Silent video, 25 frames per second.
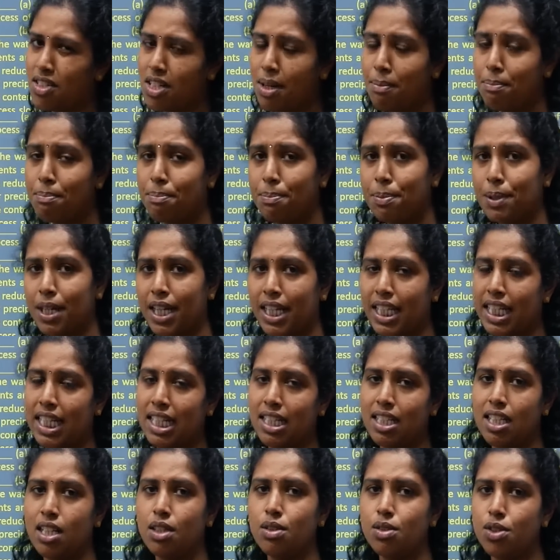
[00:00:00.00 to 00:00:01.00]
I'm breaking
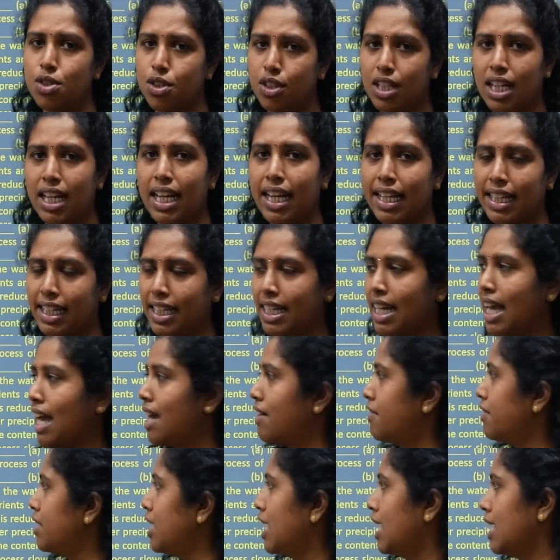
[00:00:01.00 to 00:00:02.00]
down so that I can
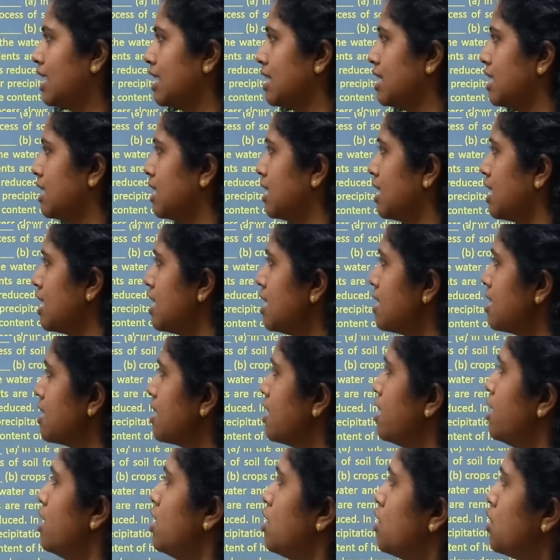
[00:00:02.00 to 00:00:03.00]
have an idea. Yes.
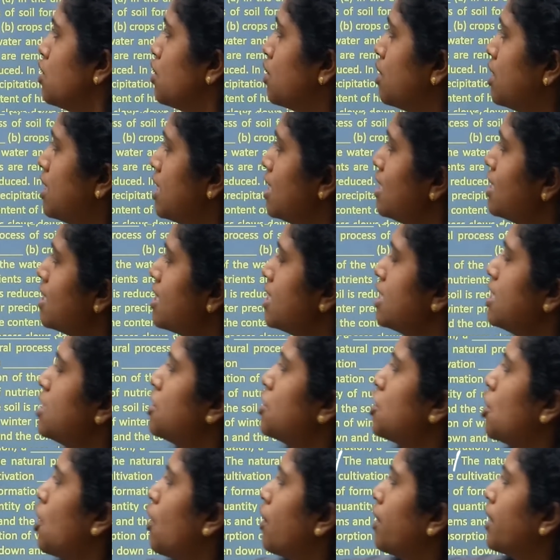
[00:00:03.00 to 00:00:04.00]
So this is
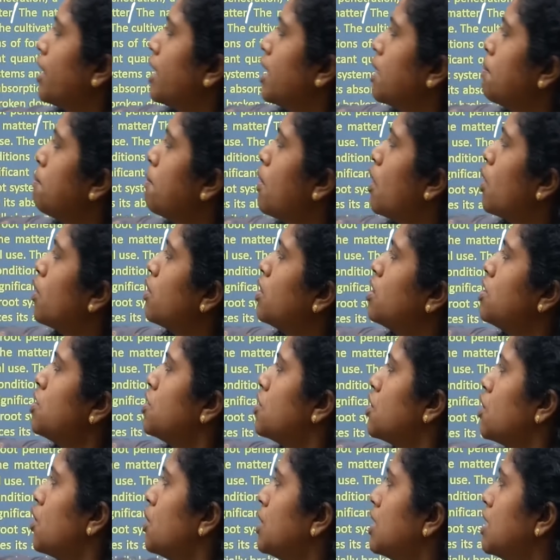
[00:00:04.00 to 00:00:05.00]
talking about the
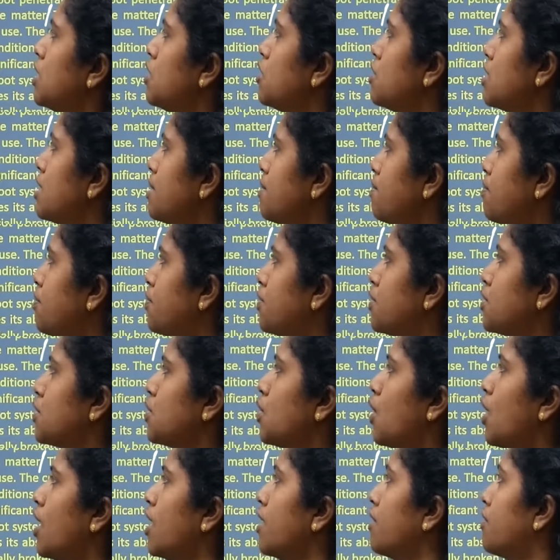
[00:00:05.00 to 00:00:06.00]
Chernosem
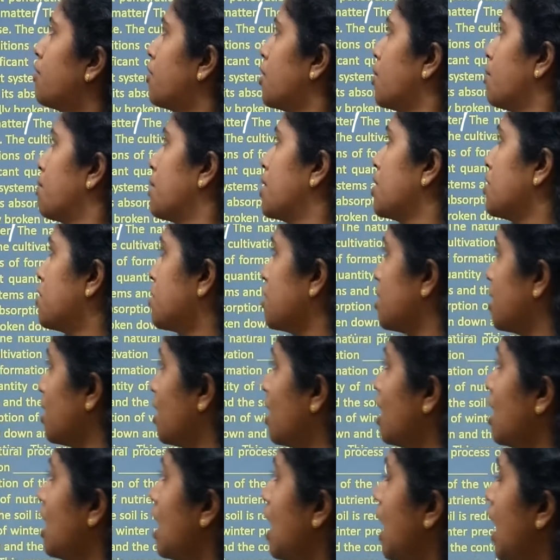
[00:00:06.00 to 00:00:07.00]
soils formation.
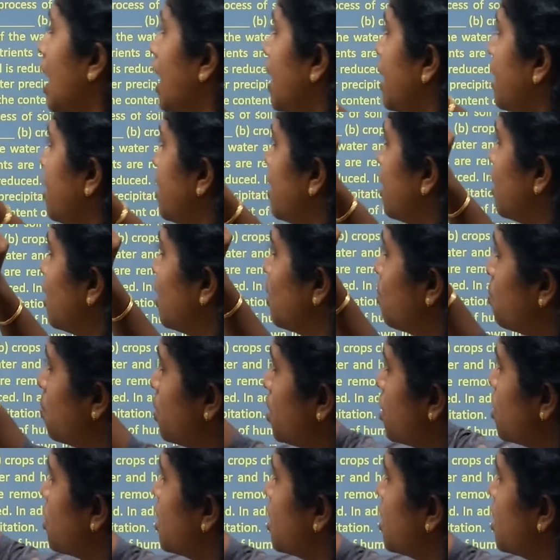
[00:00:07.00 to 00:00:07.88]
And in which